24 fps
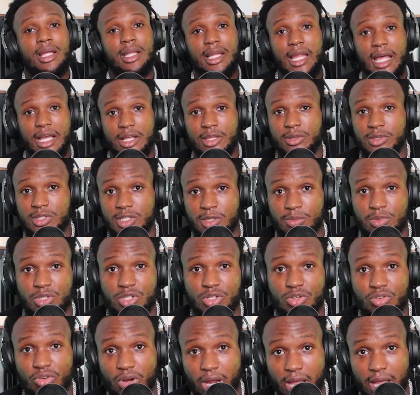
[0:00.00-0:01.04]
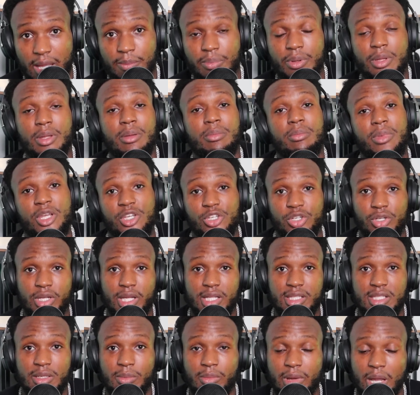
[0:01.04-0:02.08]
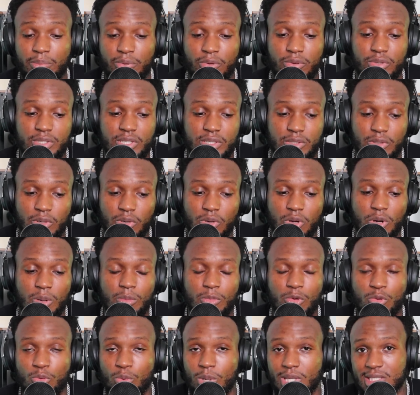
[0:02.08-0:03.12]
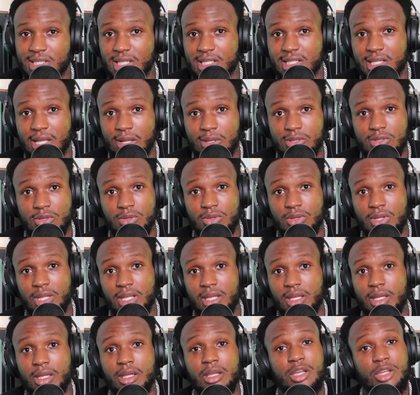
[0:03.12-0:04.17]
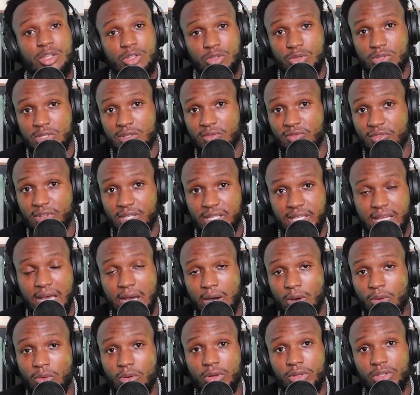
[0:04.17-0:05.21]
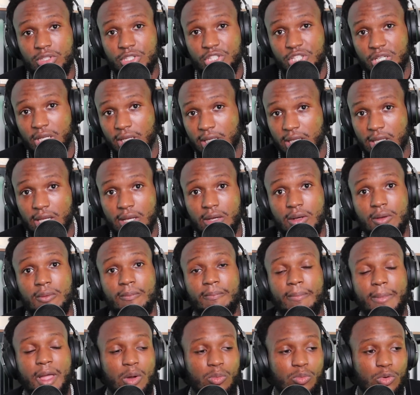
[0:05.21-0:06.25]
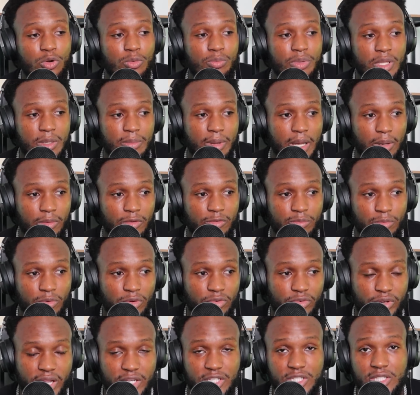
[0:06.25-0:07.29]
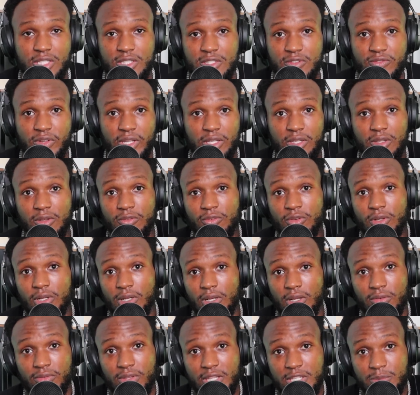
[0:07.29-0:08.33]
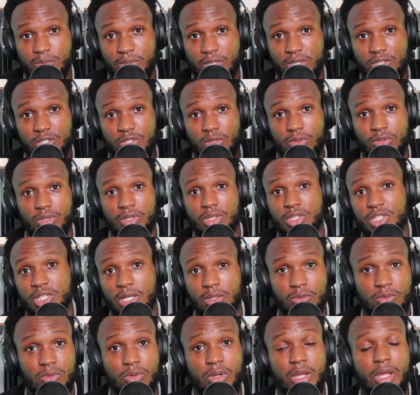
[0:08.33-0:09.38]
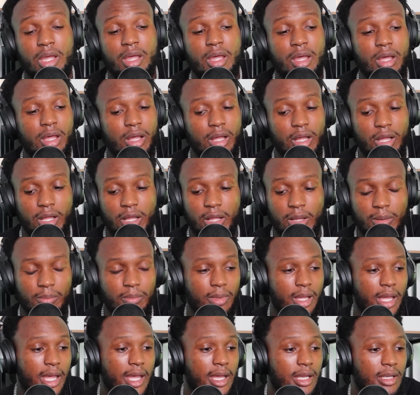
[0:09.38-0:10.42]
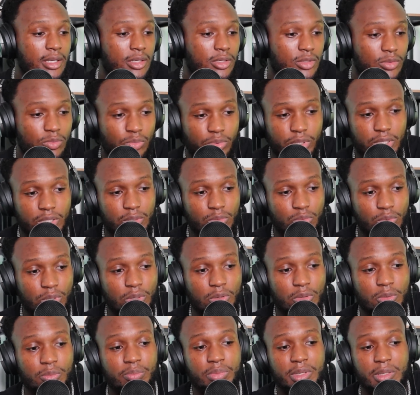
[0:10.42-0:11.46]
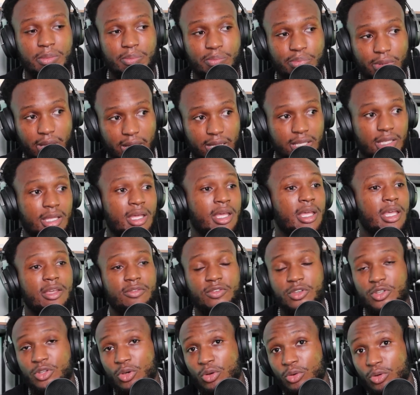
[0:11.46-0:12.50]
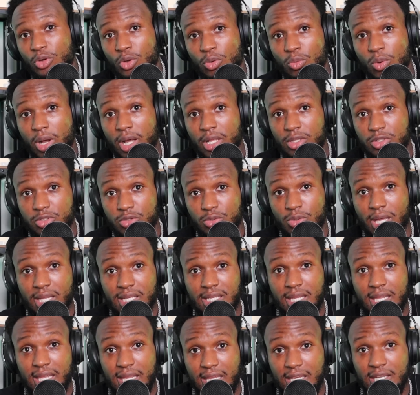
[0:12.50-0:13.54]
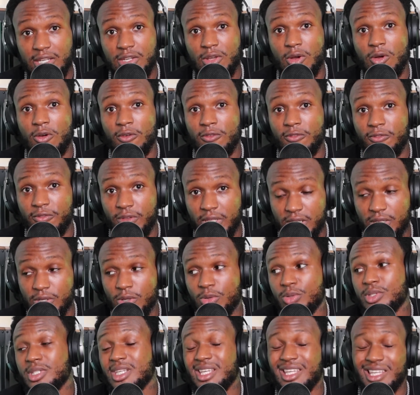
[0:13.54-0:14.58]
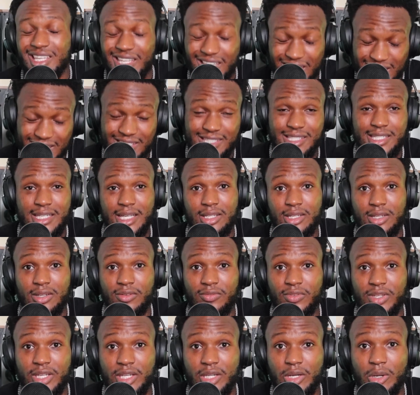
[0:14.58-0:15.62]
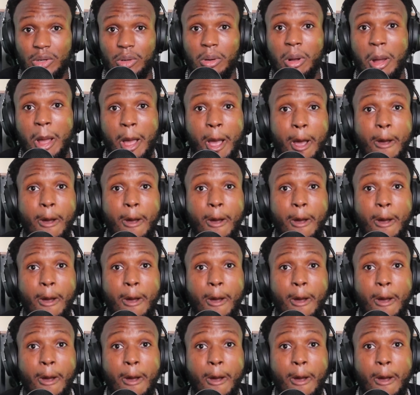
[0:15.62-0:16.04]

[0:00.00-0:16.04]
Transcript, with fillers: Like and subscribe. Make sure you head to myprotein.com. Always discounts on there using VIDDAL on checkout. I will be back with more reactions. Thank you for the love that's being shown on the channel. Um, and we will be back. If you don't know what I do at the end of videos, it is the end of the video.